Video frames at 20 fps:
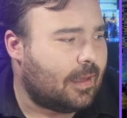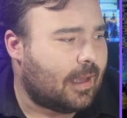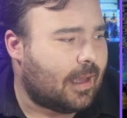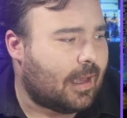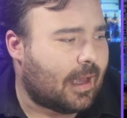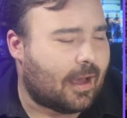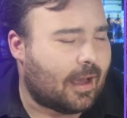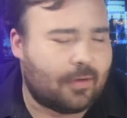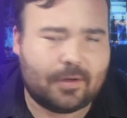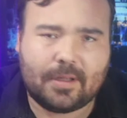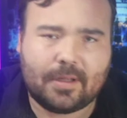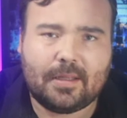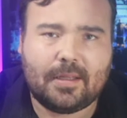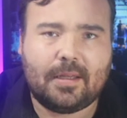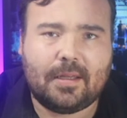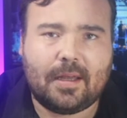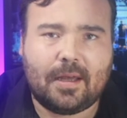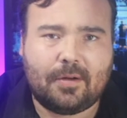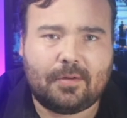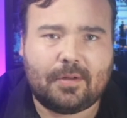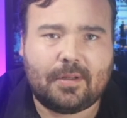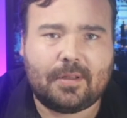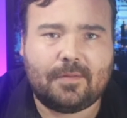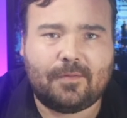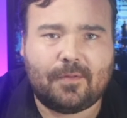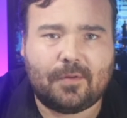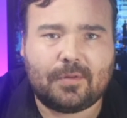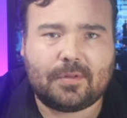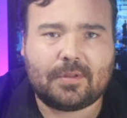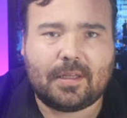How can
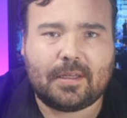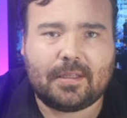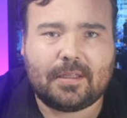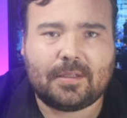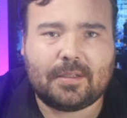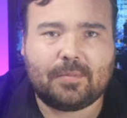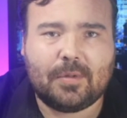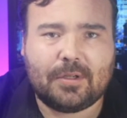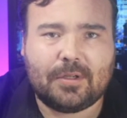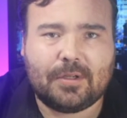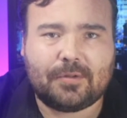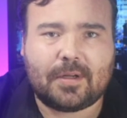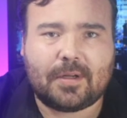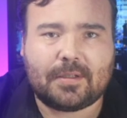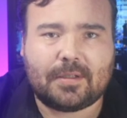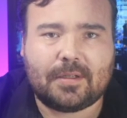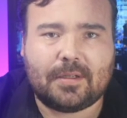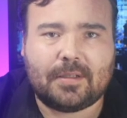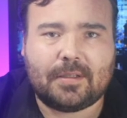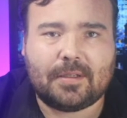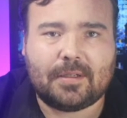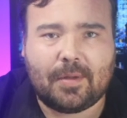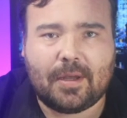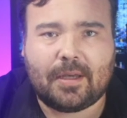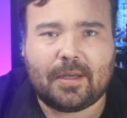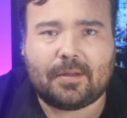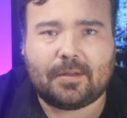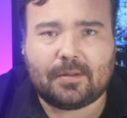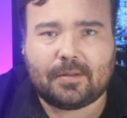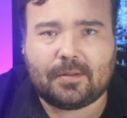folks like this be trusted
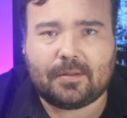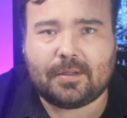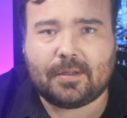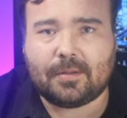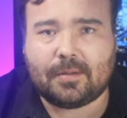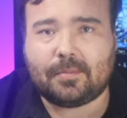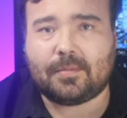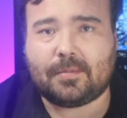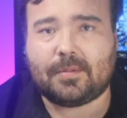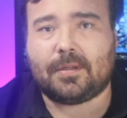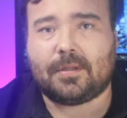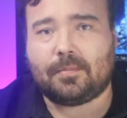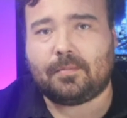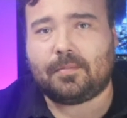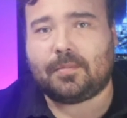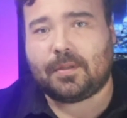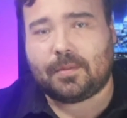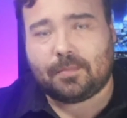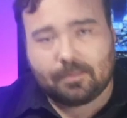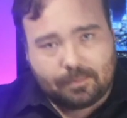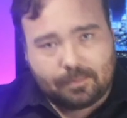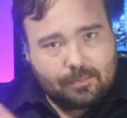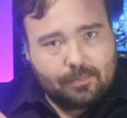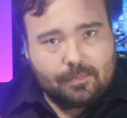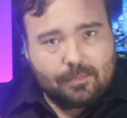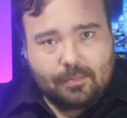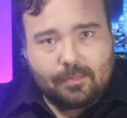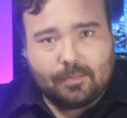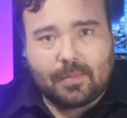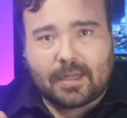to
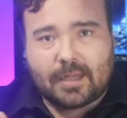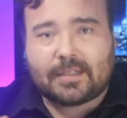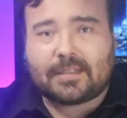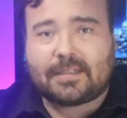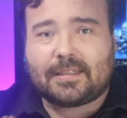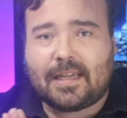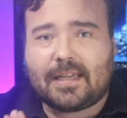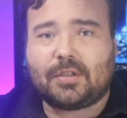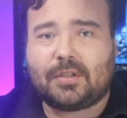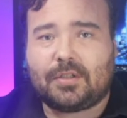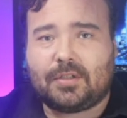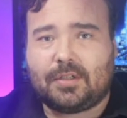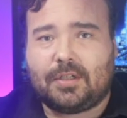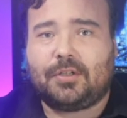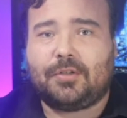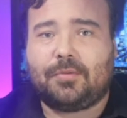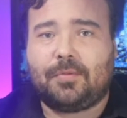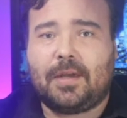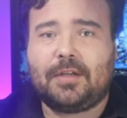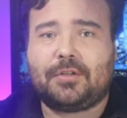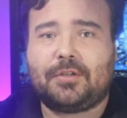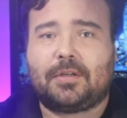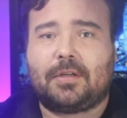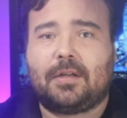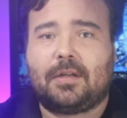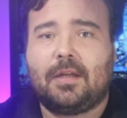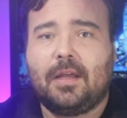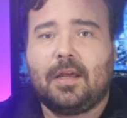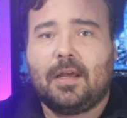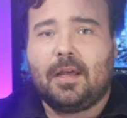assess a
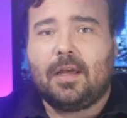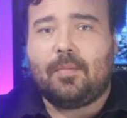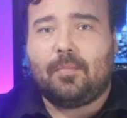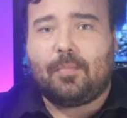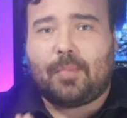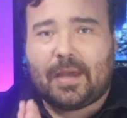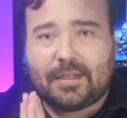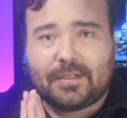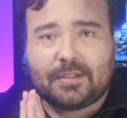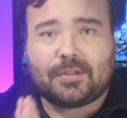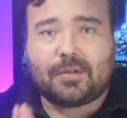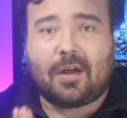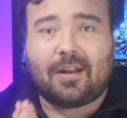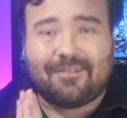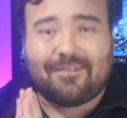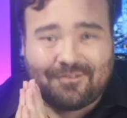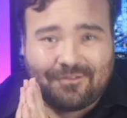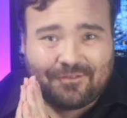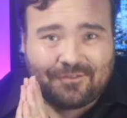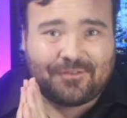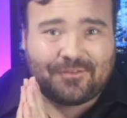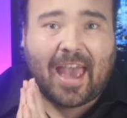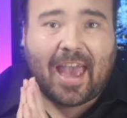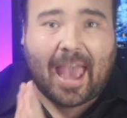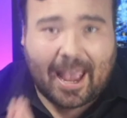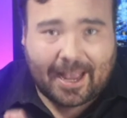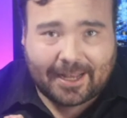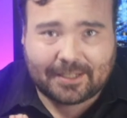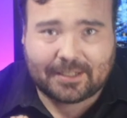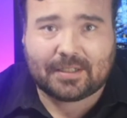situation based on
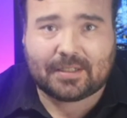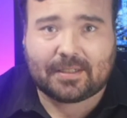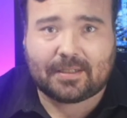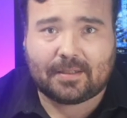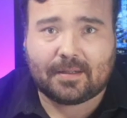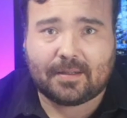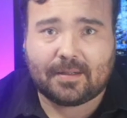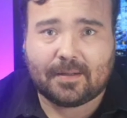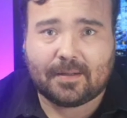facts?